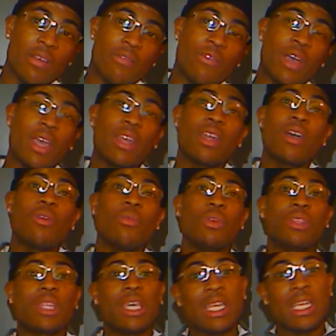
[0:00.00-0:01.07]
Find out
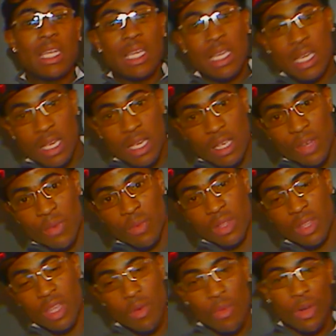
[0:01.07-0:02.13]
what they need, what
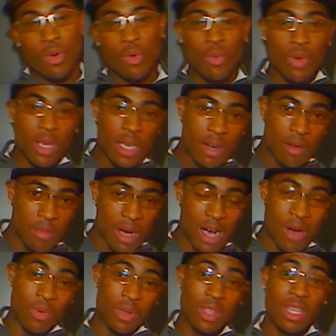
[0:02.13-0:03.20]
they want to read
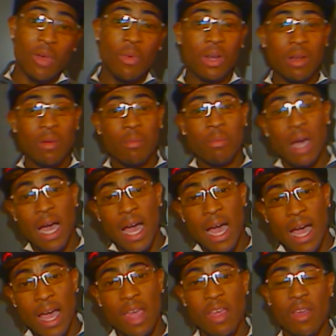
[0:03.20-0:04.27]
about, what they want to
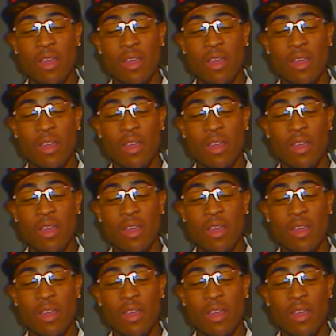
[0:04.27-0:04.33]
buy,